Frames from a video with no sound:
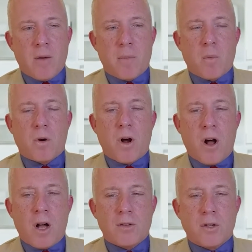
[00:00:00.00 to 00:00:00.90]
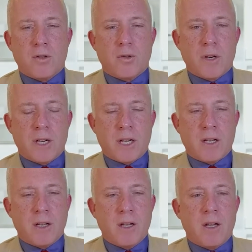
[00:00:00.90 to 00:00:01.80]
but we're also
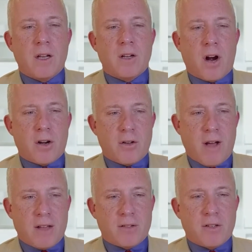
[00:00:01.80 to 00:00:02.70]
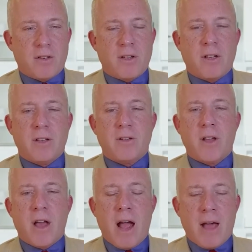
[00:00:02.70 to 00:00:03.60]
treating cardiovascular disease
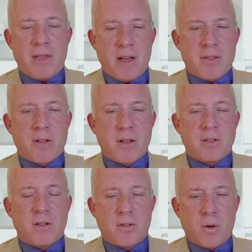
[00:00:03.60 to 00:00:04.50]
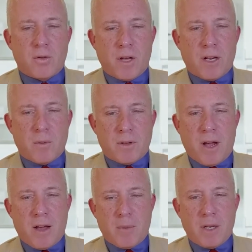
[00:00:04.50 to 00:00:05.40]
and the other things associated with
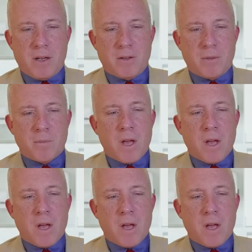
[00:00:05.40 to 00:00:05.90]
diabetes.